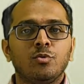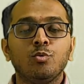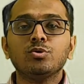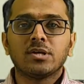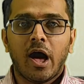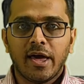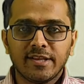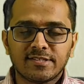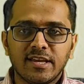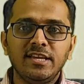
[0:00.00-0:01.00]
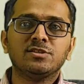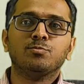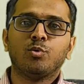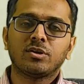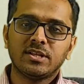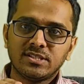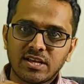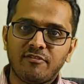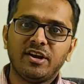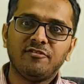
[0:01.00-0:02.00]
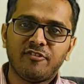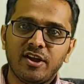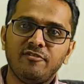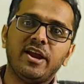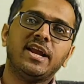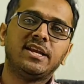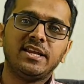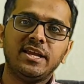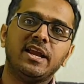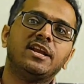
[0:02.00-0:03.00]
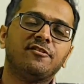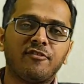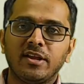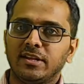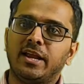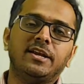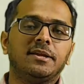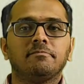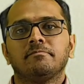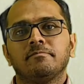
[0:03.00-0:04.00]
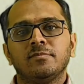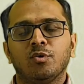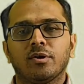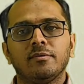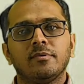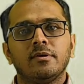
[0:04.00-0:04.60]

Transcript: whose RSI is more than 75, 80, 85, 90. Okay.